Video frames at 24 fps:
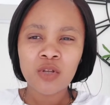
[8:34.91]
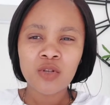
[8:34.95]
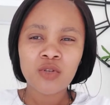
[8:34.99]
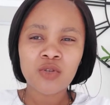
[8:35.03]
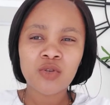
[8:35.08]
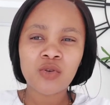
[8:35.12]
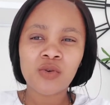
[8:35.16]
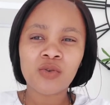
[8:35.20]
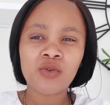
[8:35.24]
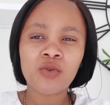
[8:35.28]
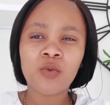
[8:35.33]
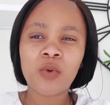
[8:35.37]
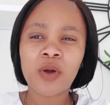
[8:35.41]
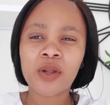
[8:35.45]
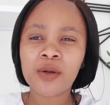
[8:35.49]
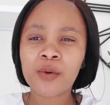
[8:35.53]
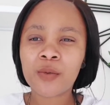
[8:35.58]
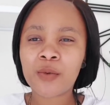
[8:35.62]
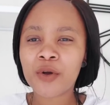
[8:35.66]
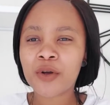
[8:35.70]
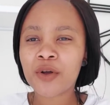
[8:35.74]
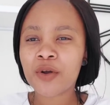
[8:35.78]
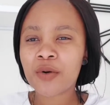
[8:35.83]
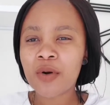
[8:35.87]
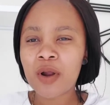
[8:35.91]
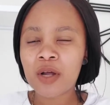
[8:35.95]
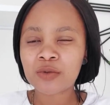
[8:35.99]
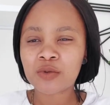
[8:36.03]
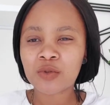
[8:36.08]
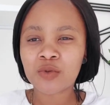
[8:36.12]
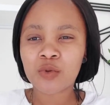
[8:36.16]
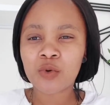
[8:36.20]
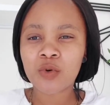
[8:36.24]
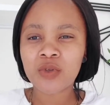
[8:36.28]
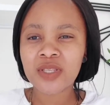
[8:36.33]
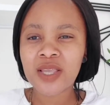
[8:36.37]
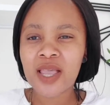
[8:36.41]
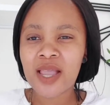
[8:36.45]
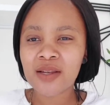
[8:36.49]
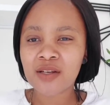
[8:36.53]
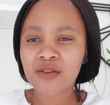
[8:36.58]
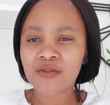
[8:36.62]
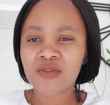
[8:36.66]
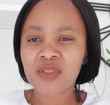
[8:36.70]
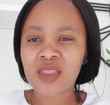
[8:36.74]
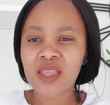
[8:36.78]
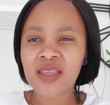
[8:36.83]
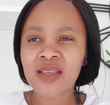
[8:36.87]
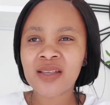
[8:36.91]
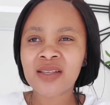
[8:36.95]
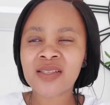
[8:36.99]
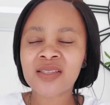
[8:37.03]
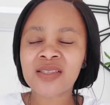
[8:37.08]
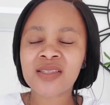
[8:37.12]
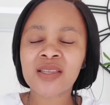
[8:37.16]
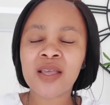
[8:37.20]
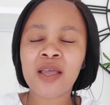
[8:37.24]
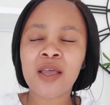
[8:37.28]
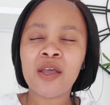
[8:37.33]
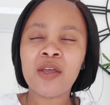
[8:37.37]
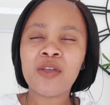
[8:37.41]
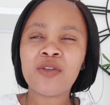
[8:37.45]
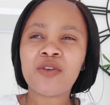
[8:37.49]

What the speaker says: So you want to work around with those kind of things.